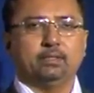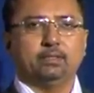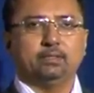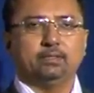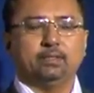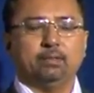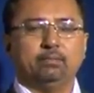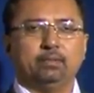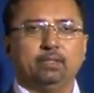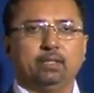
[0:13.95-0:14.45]
the
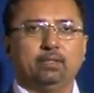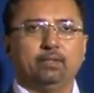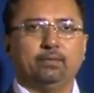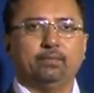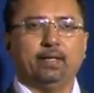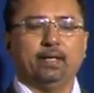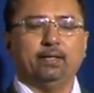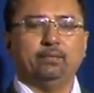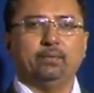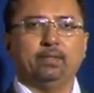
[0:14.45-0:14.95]
subject of
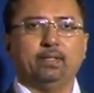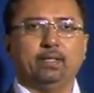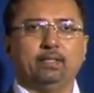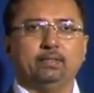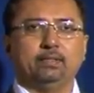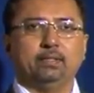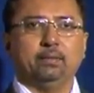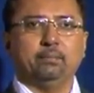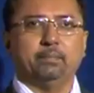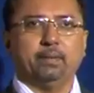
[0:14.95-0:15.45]

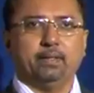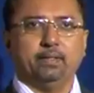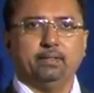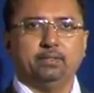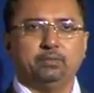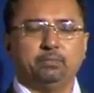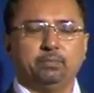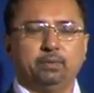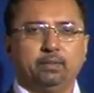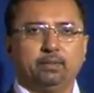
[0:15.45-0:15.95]
advertising
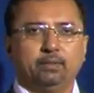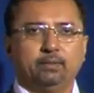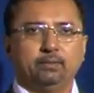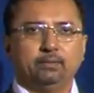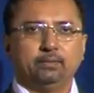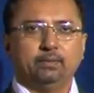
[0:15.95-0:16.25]
management.